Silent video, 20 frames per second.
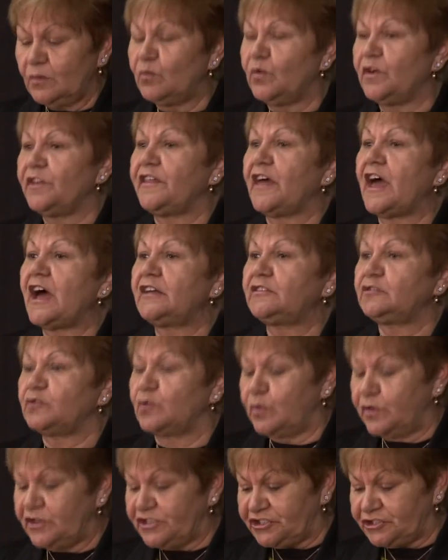
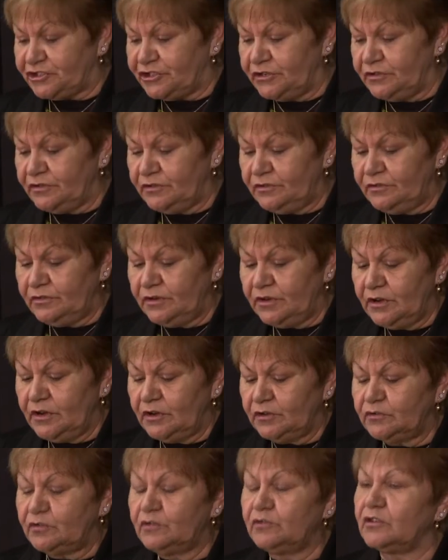without question,
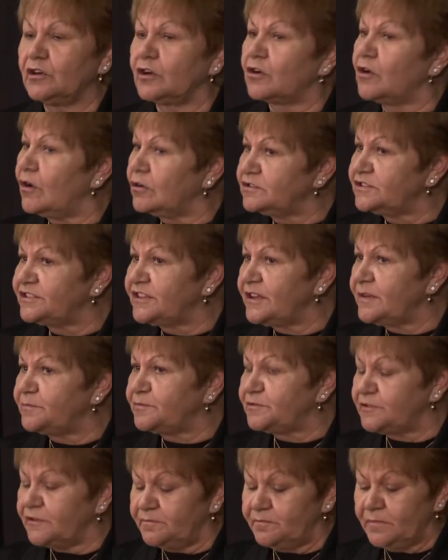to the concepts